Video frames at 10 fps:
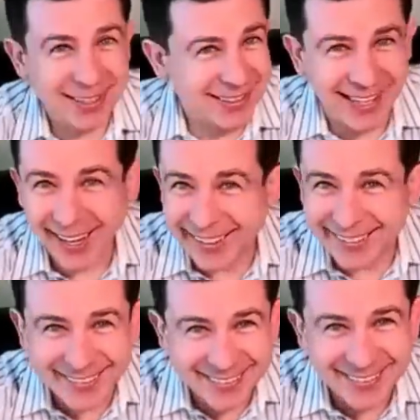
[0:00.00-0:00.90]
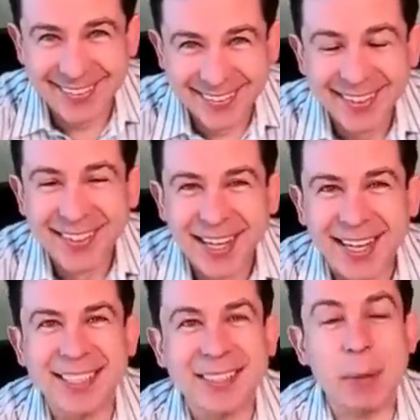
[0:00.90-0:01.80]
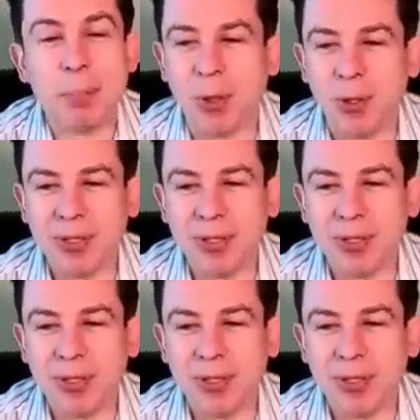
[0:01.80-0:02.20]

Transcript: cat yeah, identified all the